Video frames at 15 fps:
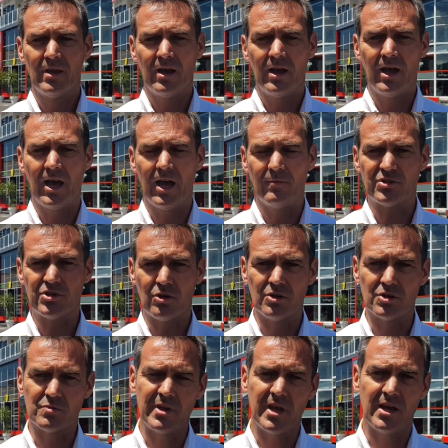um, as soon
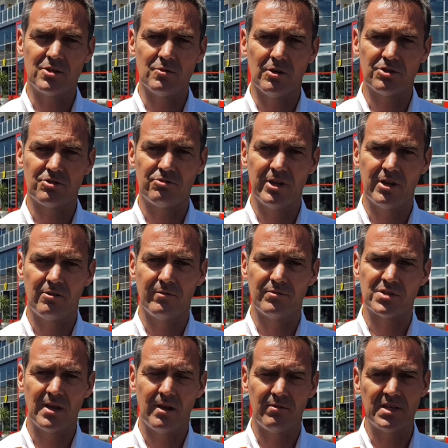as we get to Austria,
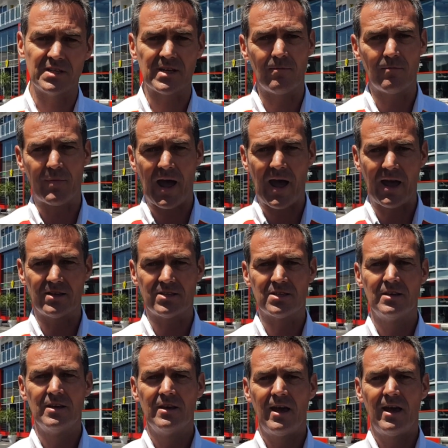obviously everything's unpacked,